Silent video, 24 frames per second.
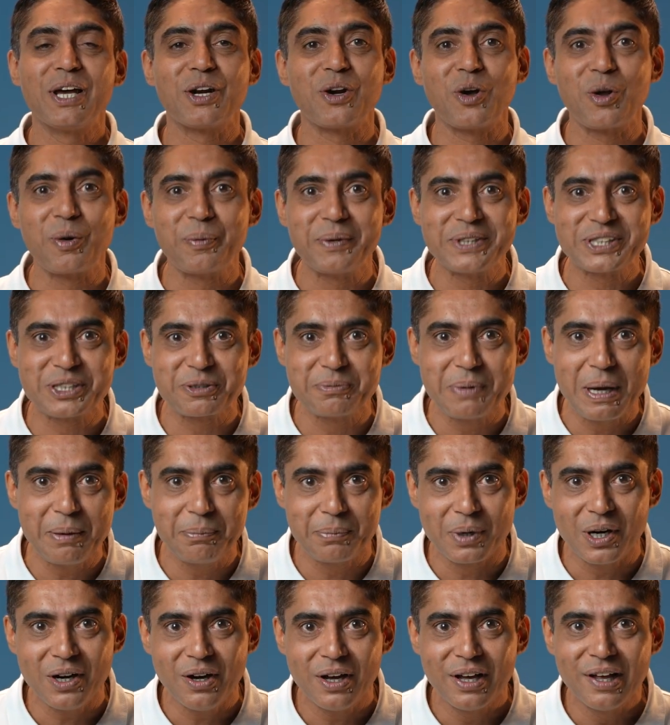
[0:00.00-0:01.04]
and always
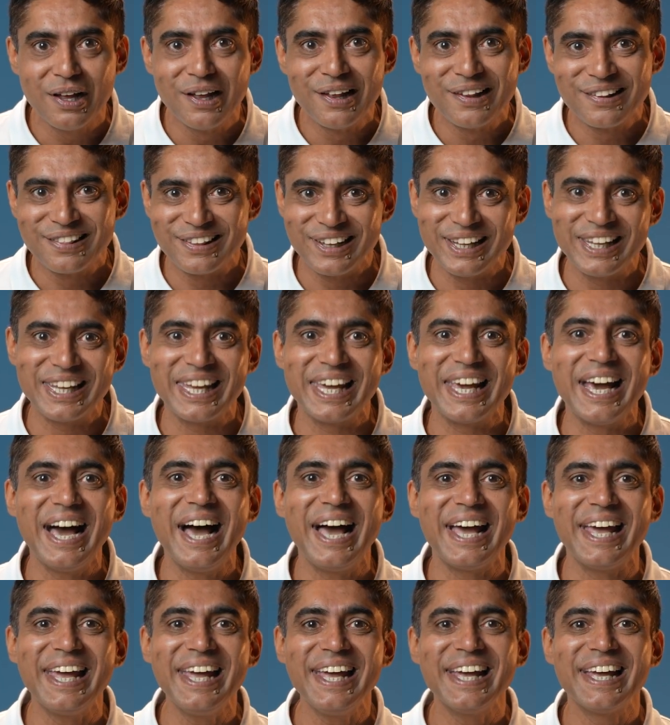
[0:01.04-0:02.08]
remember, think
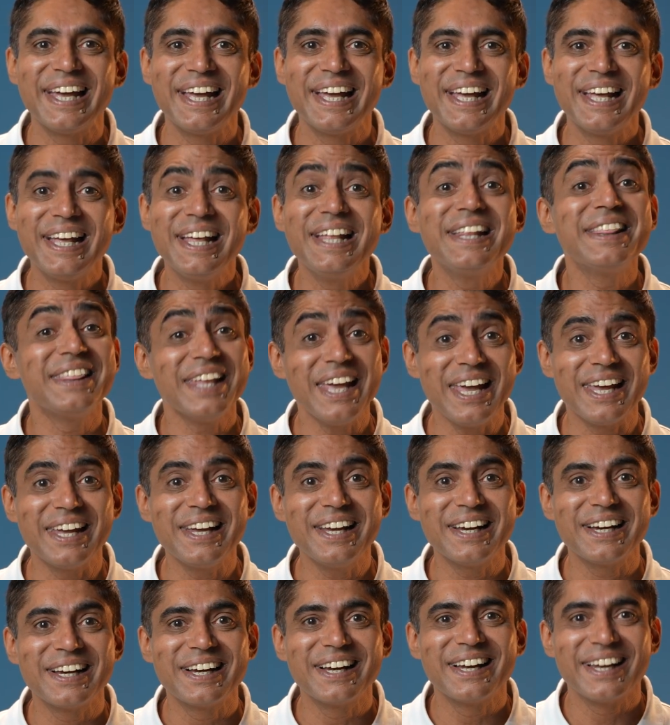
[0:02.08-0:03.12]
AI, think